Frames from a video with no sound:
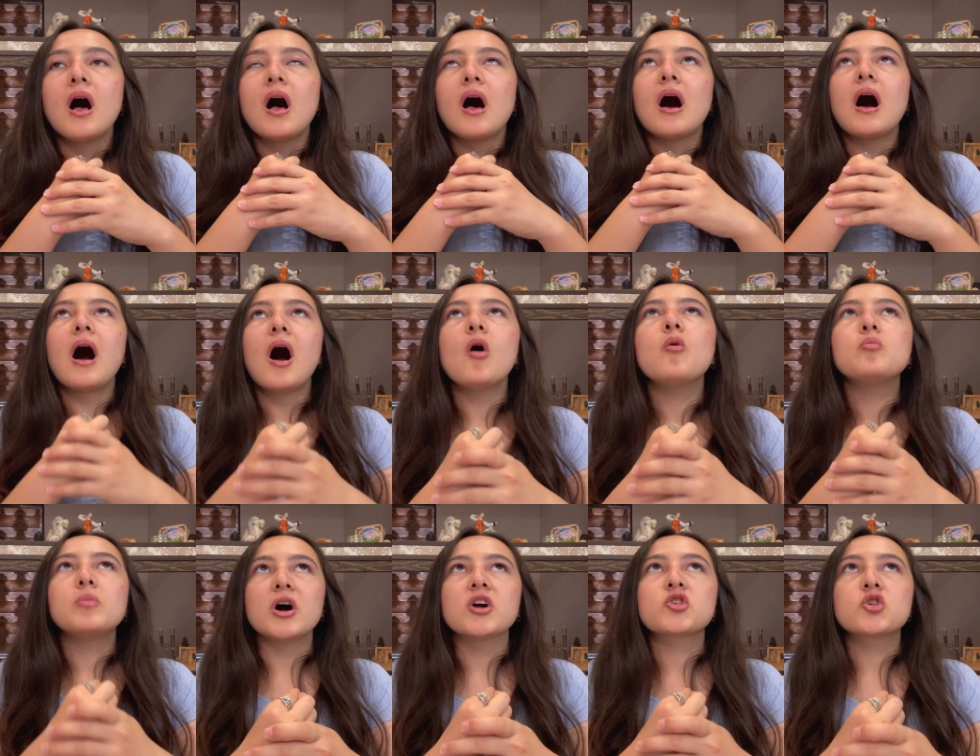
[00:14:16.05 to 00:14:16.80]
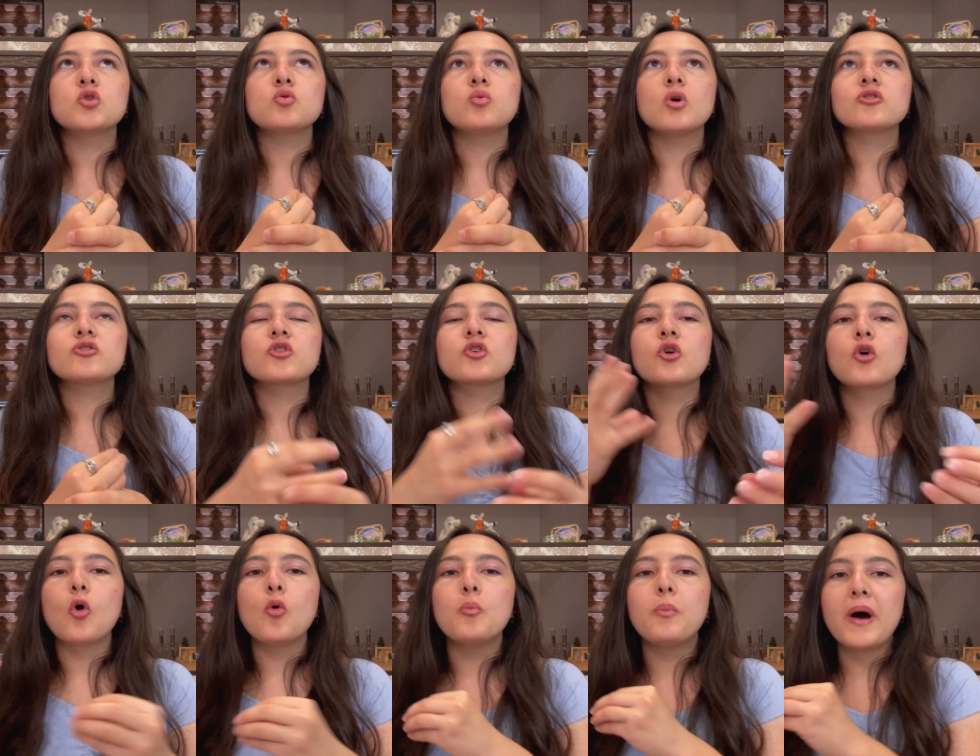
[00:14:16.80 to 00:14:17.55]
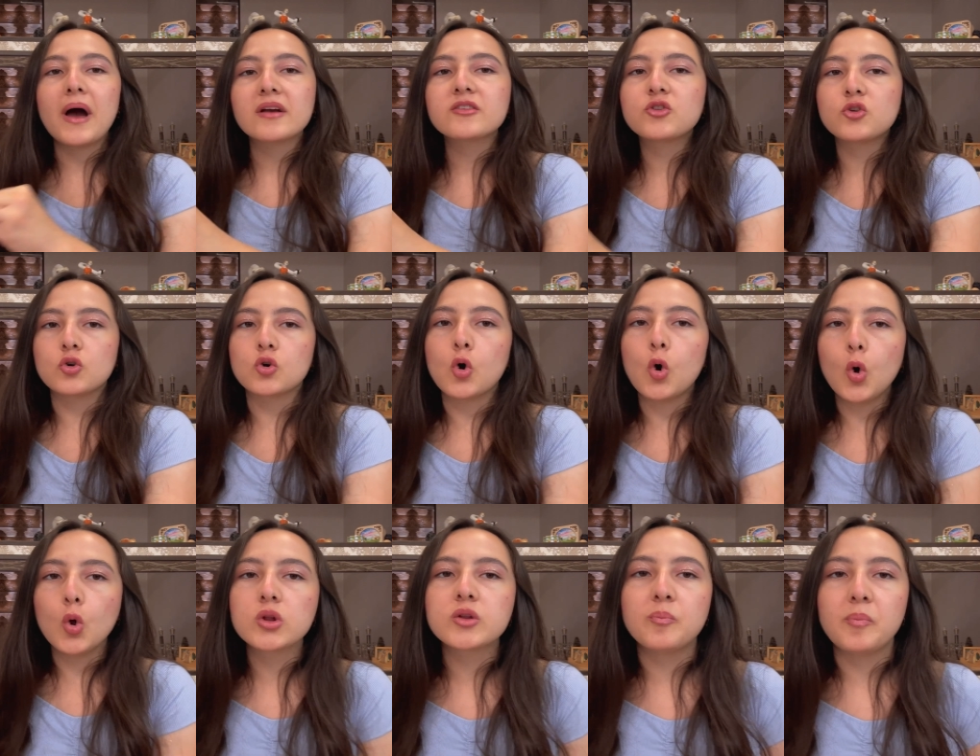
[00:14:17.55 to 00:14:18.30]
how much you want to go back to your
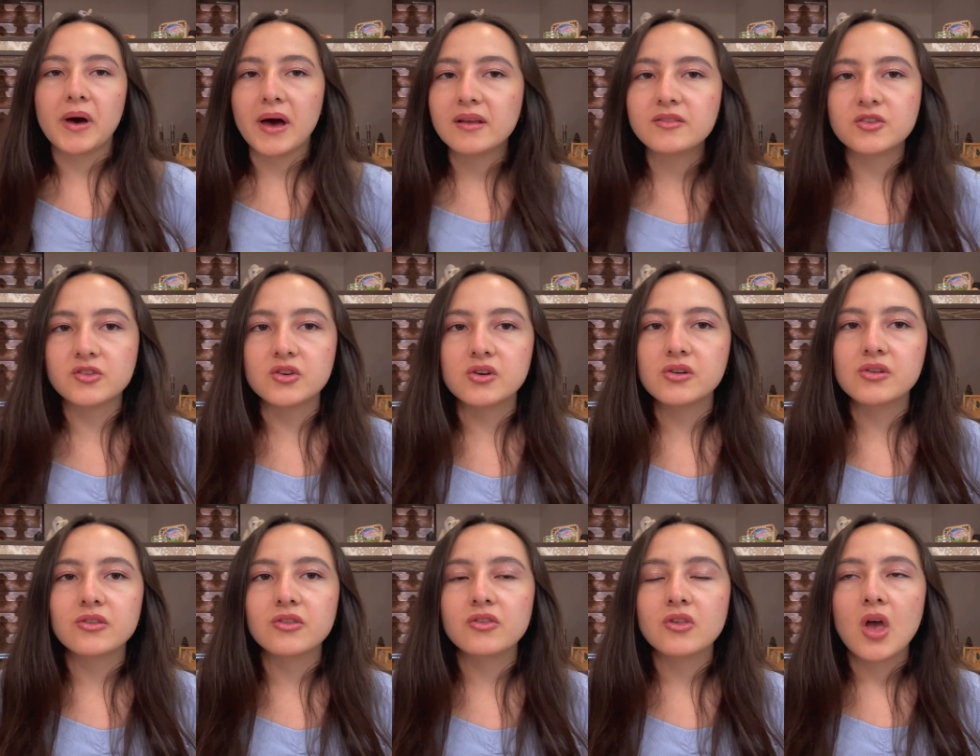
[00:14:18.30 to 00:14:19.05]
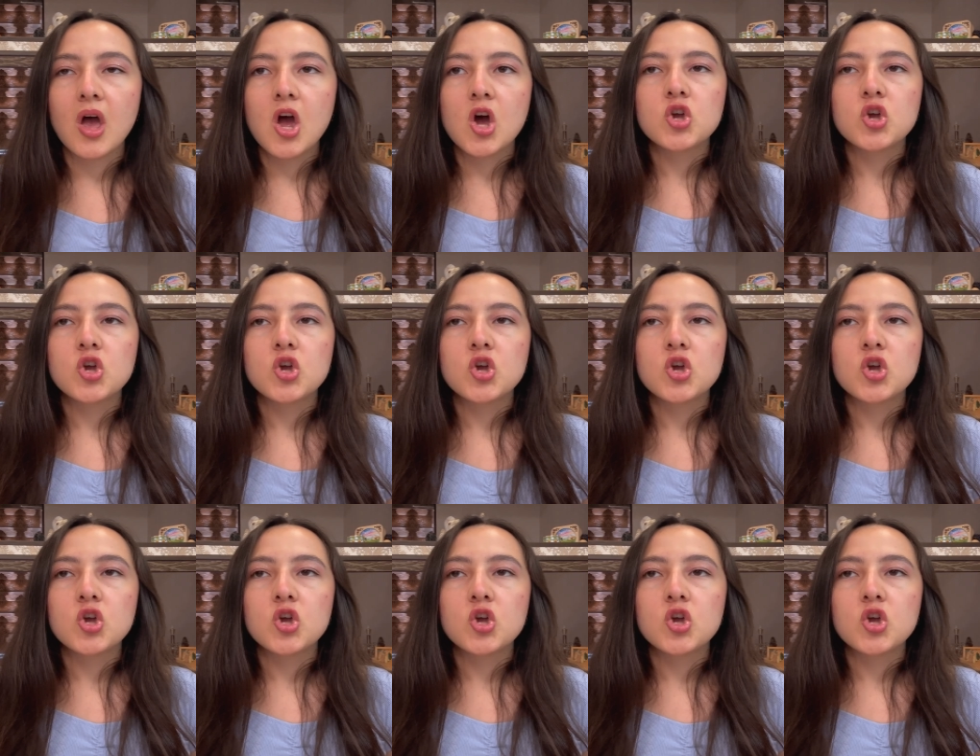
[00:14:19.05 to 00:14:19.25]
old patterns,